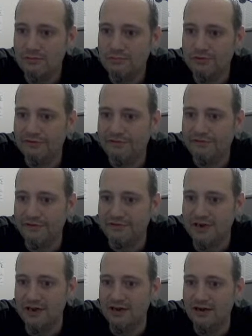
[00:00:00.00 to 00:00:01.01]
put
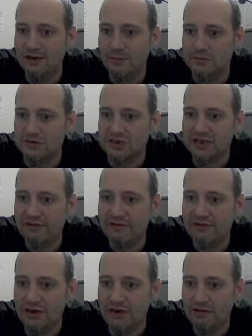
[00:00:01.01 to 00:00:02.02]
50 in and I'm with
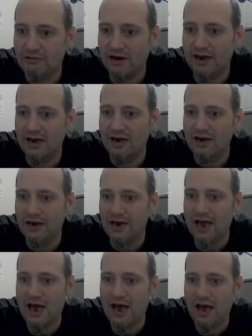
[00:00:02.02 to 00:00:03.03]
70 in it right
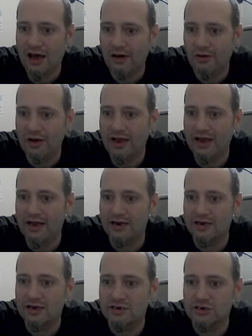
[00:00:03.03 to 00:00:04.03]
now, and
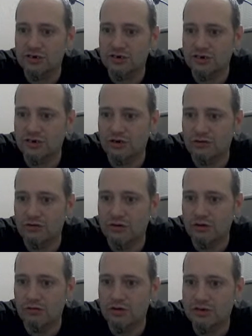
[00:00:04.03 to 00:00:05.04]
I just don't
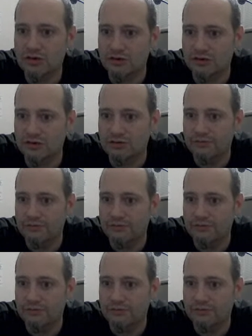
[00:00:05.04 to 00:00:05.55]
know what to do.